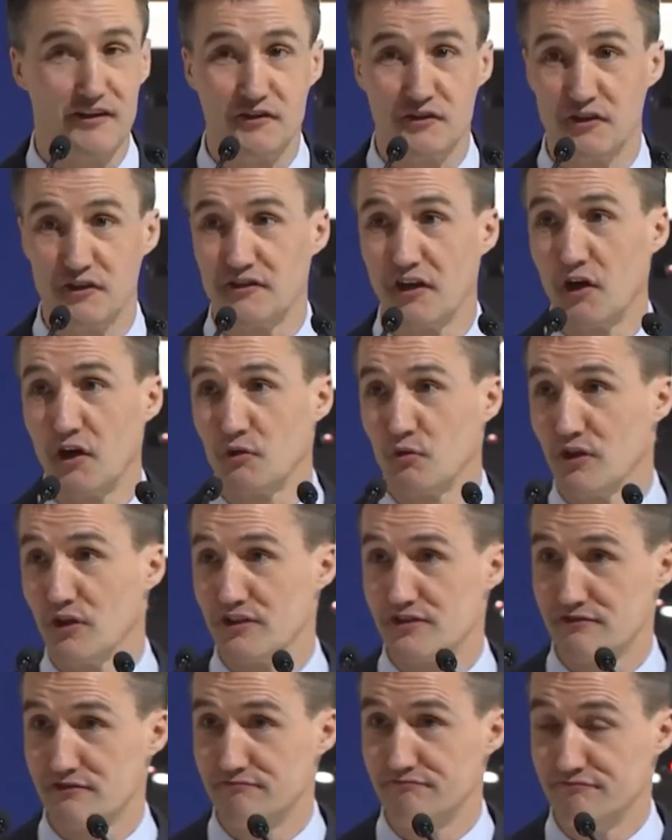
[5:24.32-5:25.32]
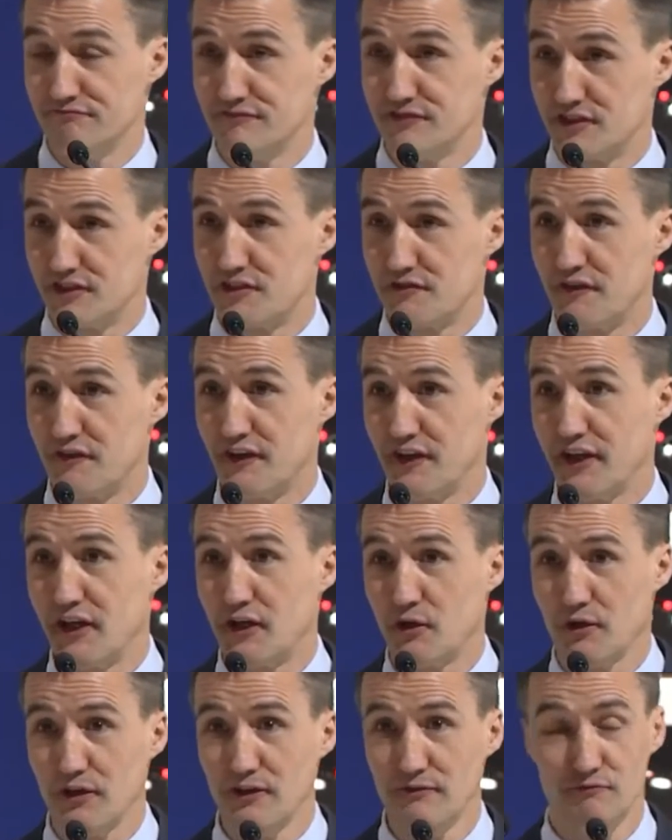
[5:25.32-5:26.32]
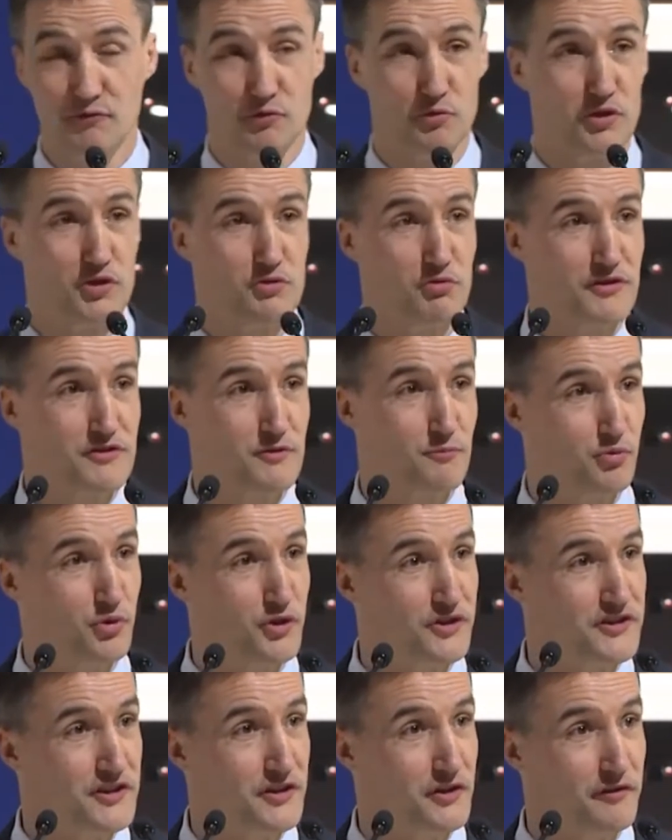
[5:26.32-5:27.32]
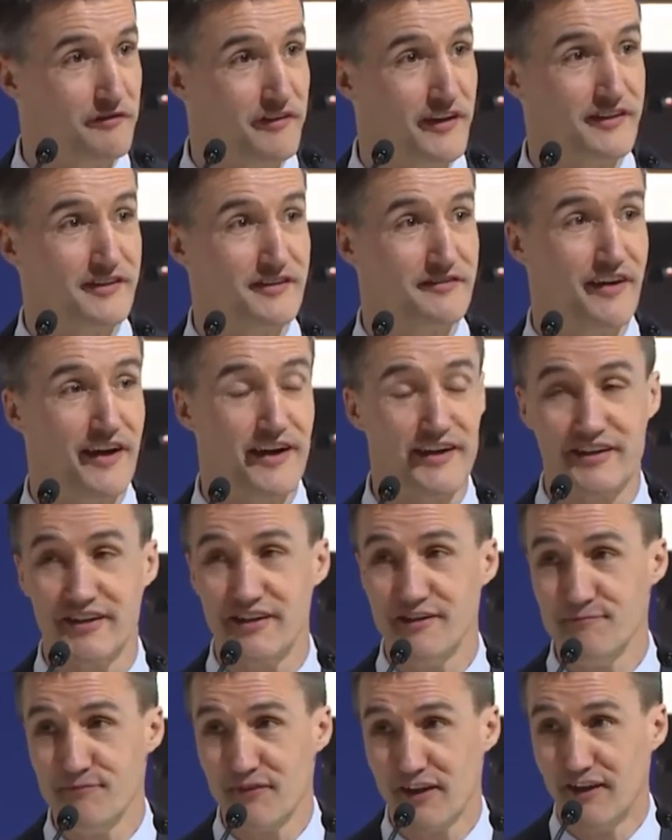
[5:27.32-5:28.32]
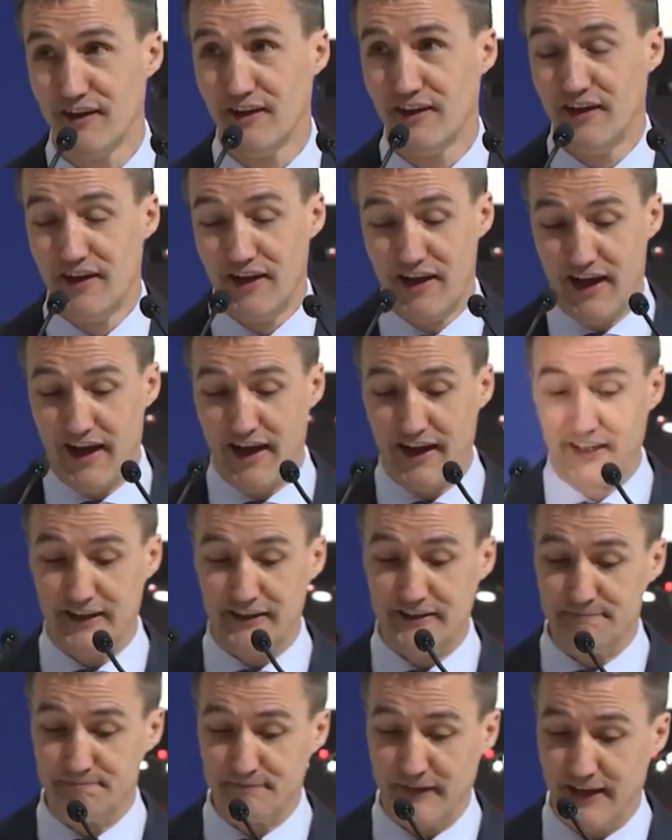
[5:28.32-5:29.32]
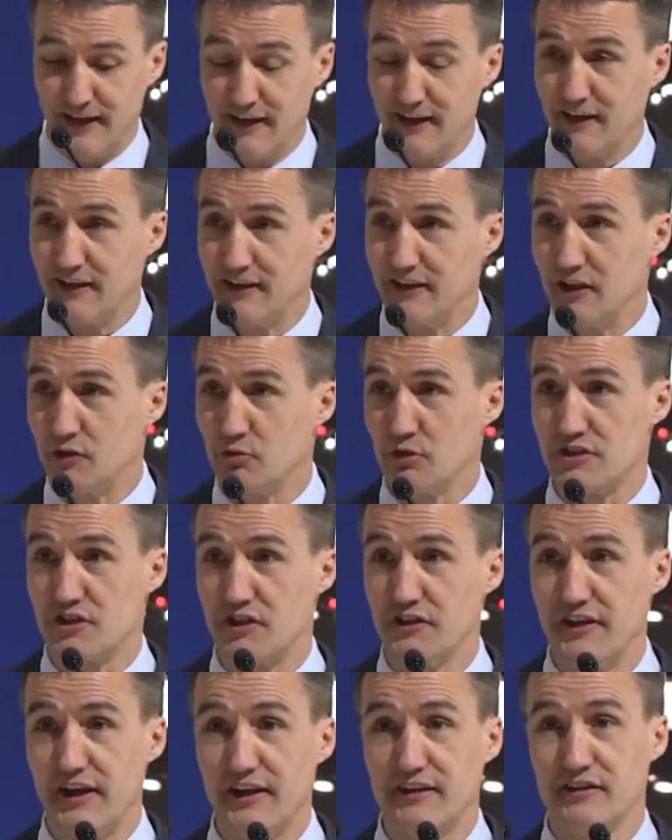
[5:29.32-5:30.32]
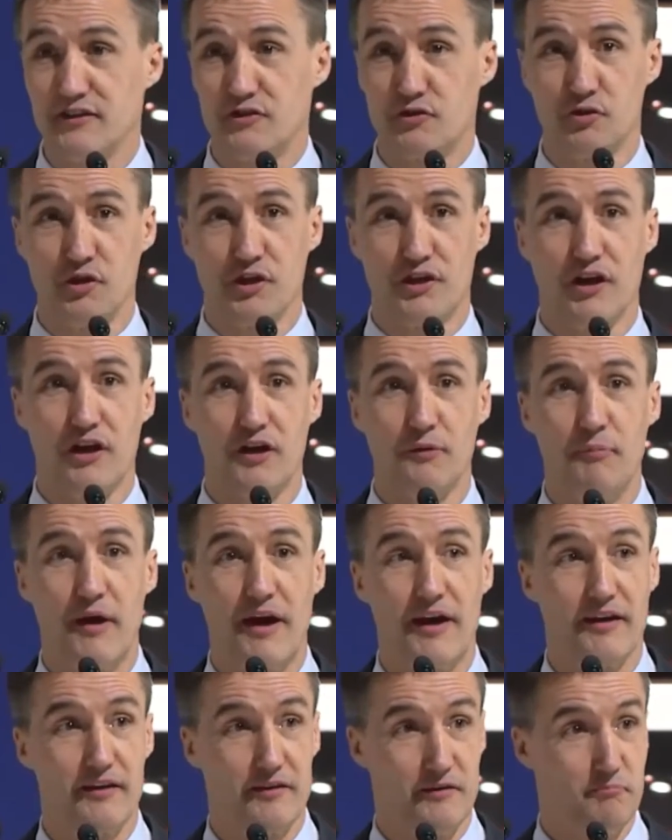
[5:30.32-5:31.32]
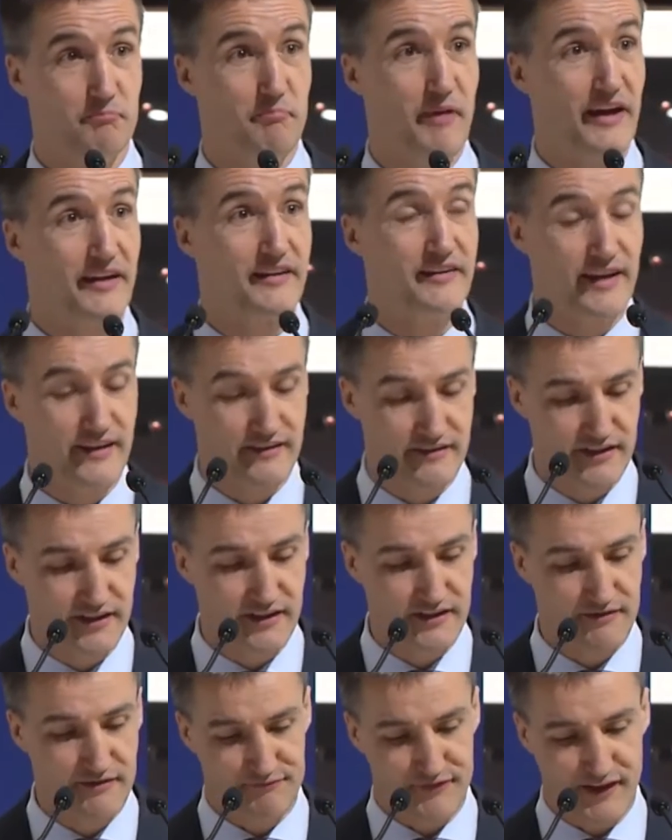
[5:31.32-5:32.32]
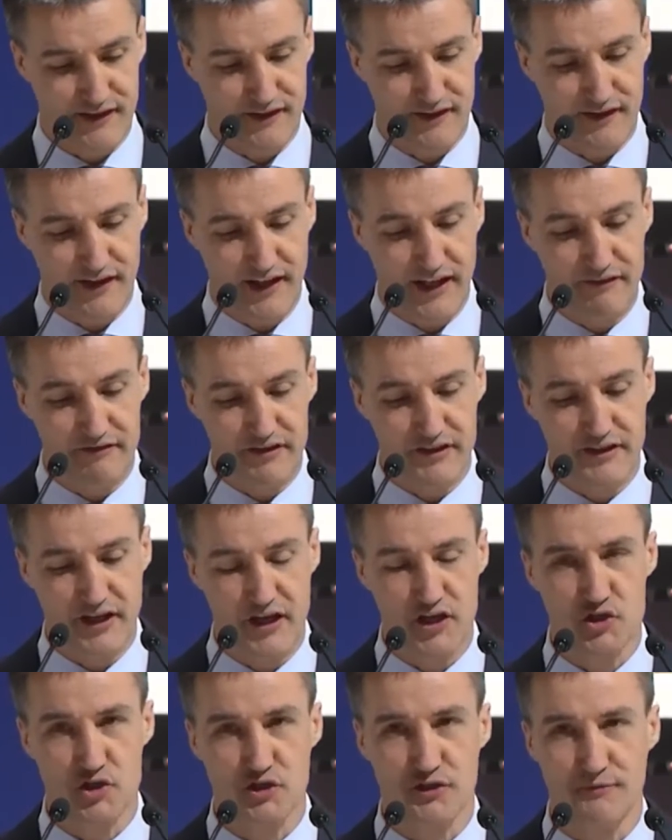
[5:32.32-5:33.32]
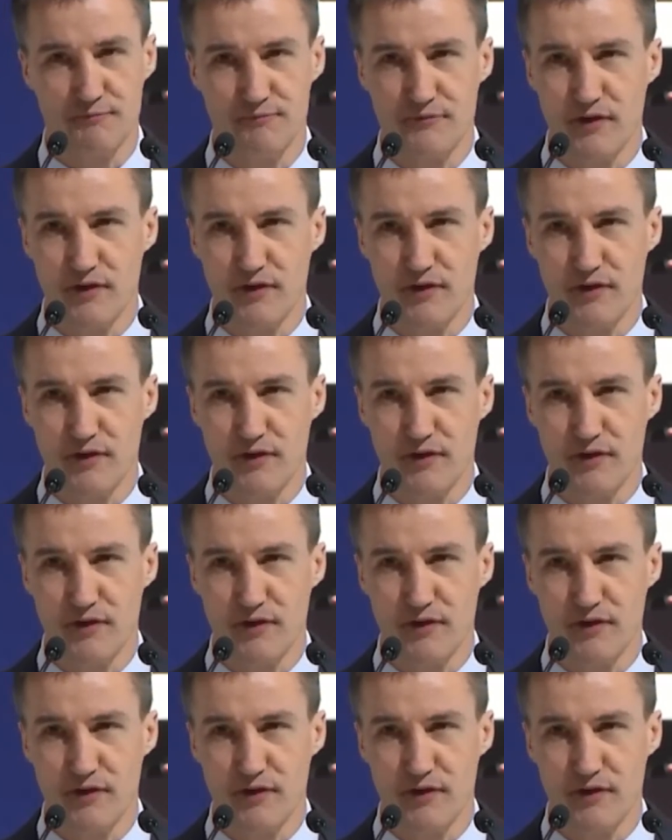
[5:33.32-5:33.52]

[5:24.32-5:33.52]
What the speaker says: The tire was spherical, which was a pretty innovative idea, and it was connected to the car by magnetic levitation.